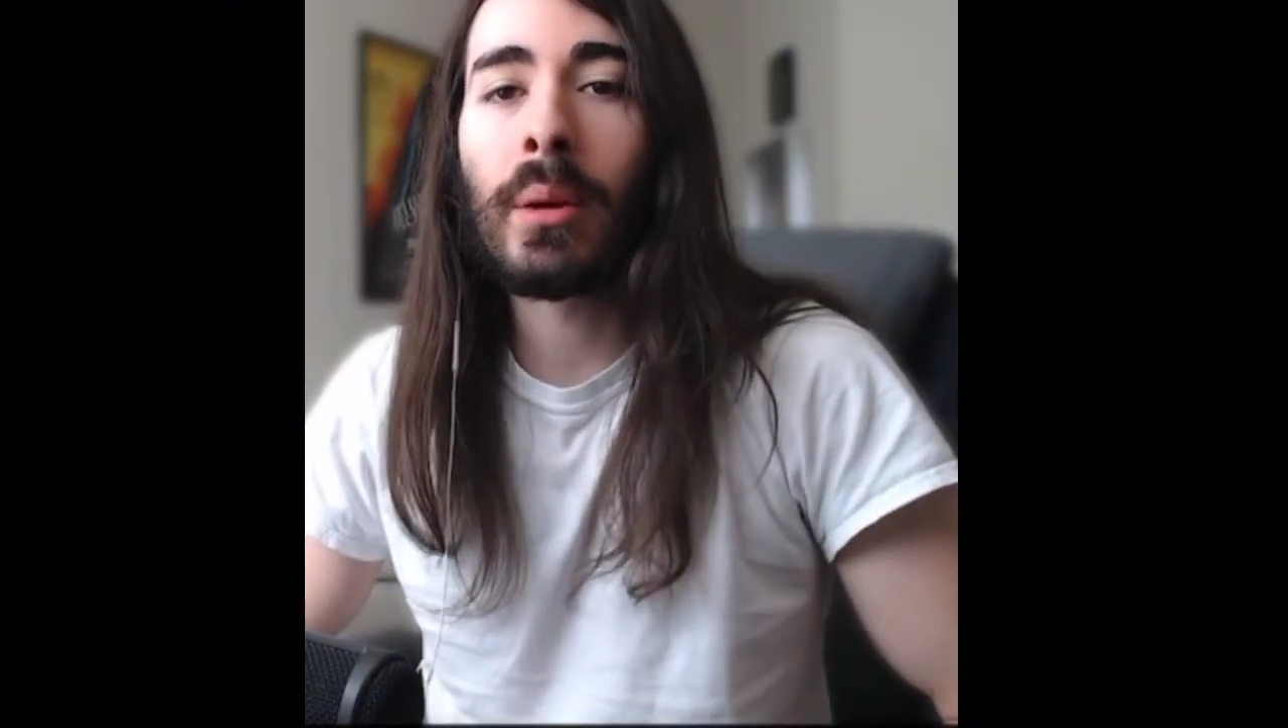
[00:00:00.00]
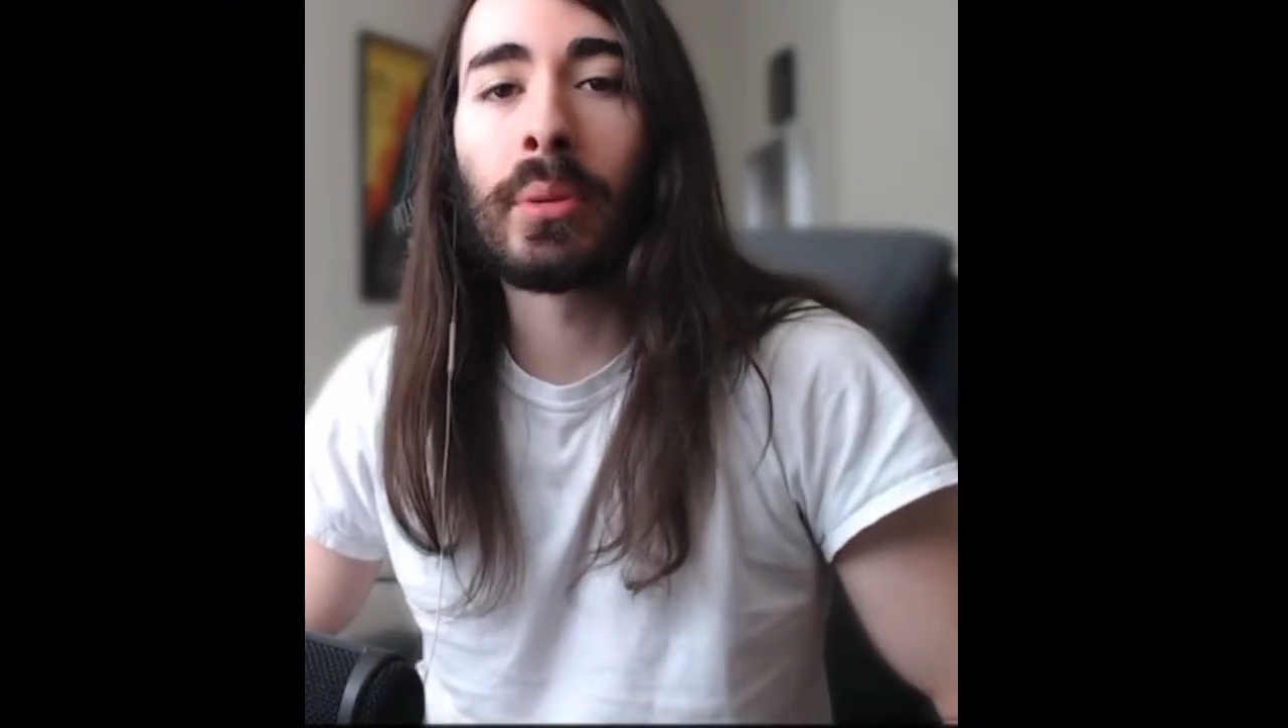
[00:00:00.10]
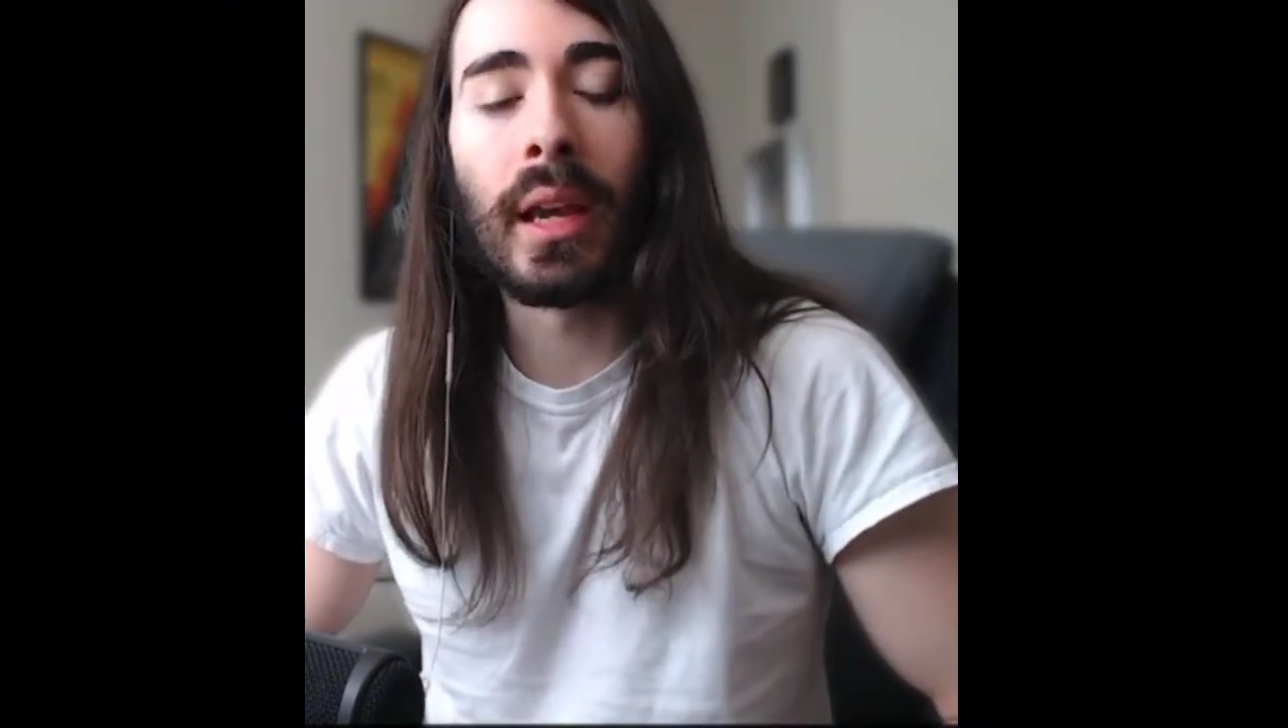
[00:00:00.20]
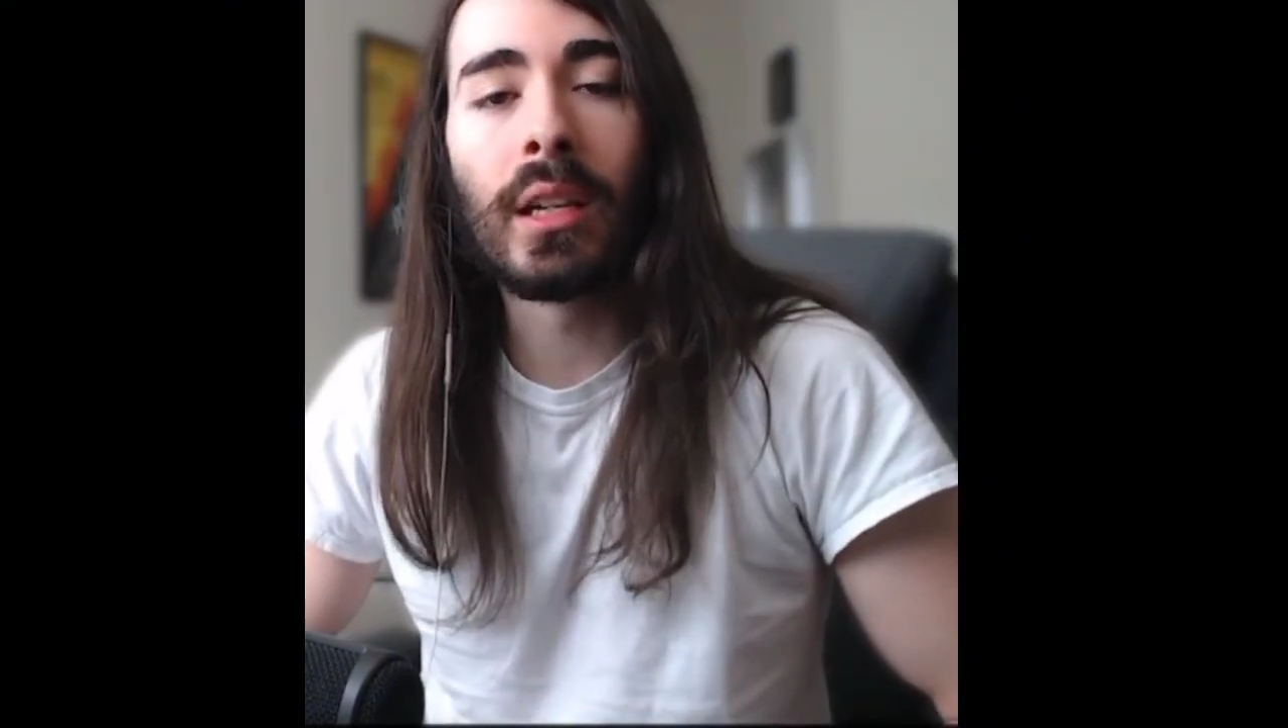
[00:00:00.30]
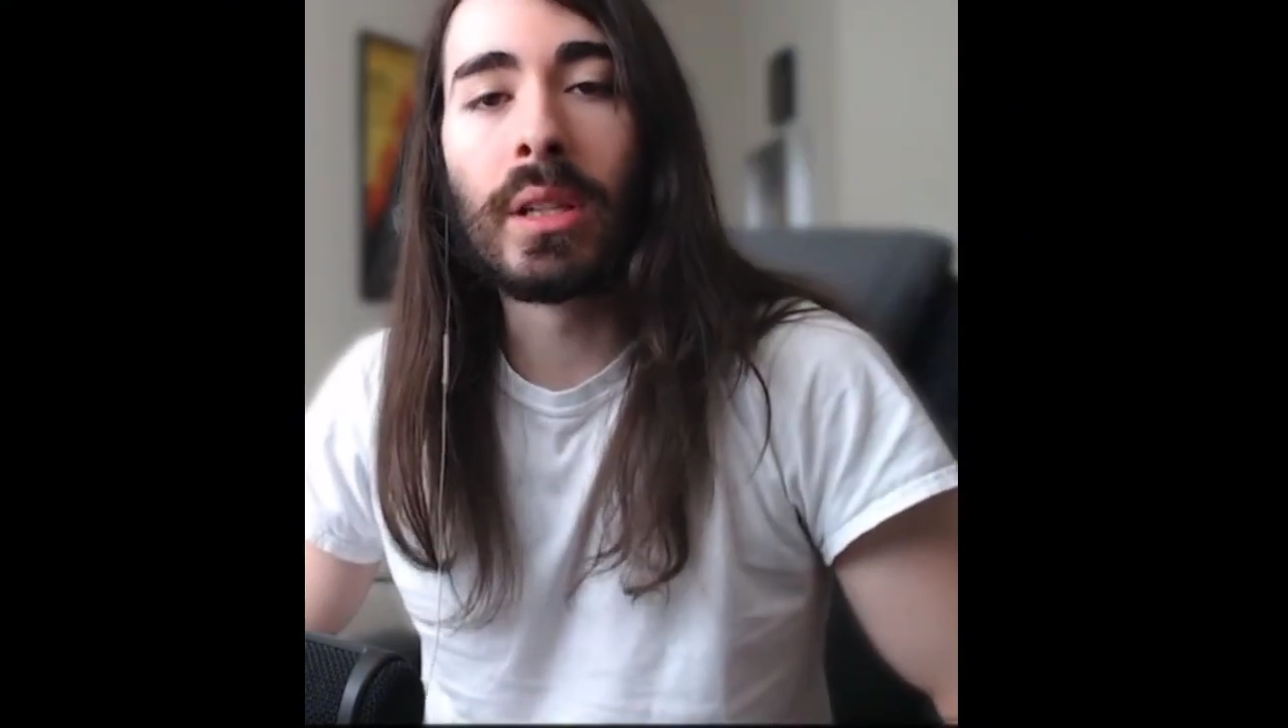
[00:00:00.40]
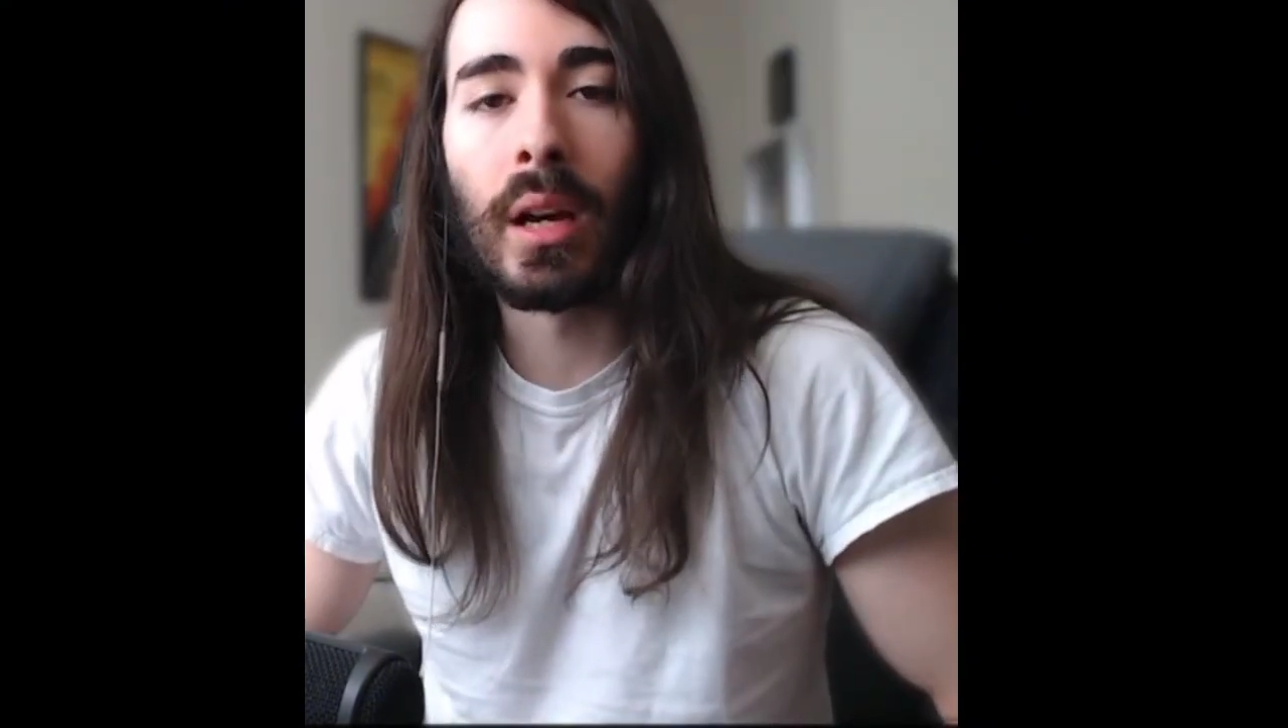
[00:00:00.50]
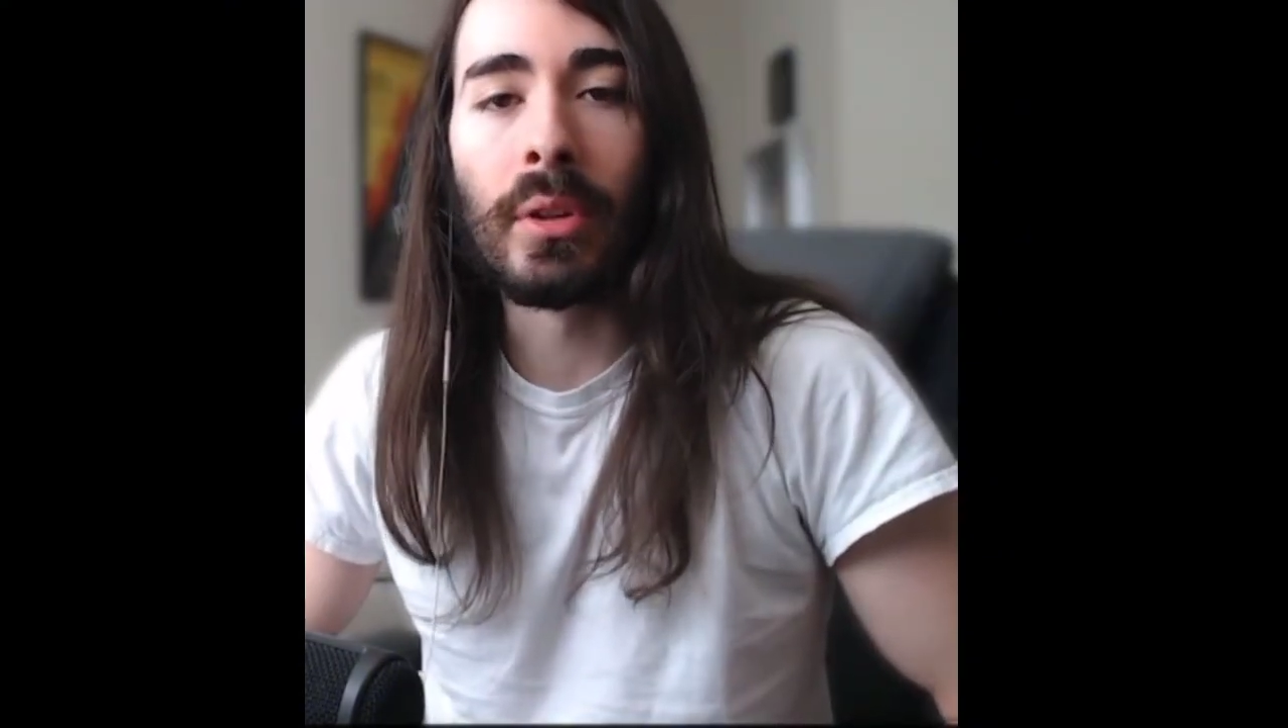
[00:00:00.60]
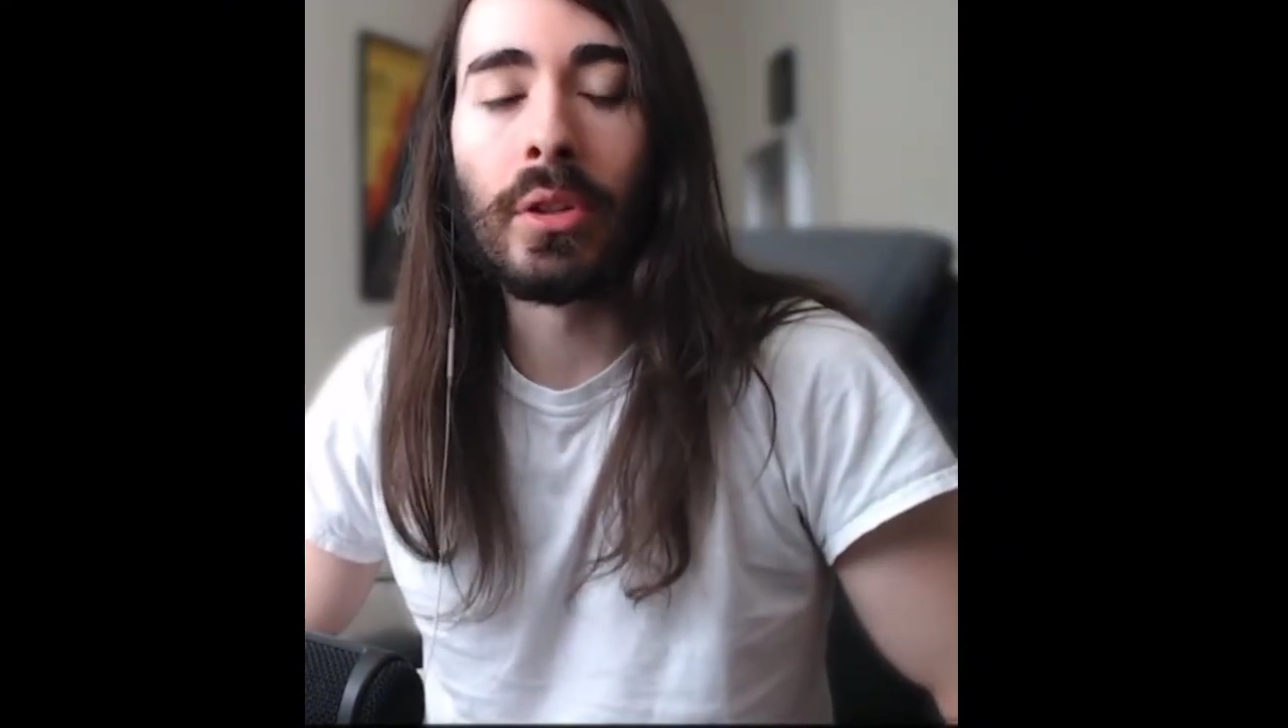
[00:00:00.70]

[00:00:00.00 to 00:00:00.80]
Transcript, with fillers: plan to become a